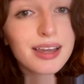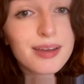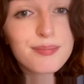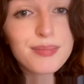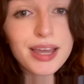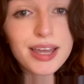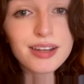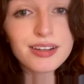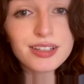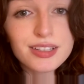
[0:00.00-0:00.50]

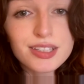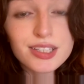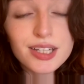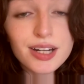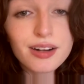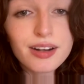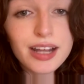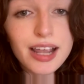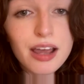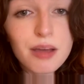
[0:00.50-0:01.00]
men
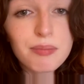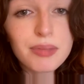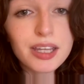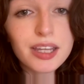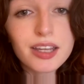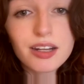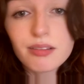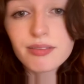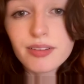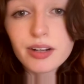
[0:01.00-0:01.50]
staring at me
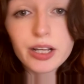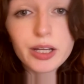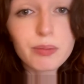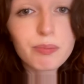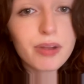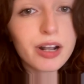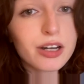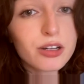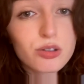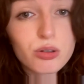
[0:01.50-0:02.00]
in a very
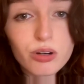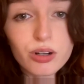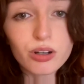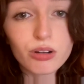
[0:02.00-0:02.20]
predatory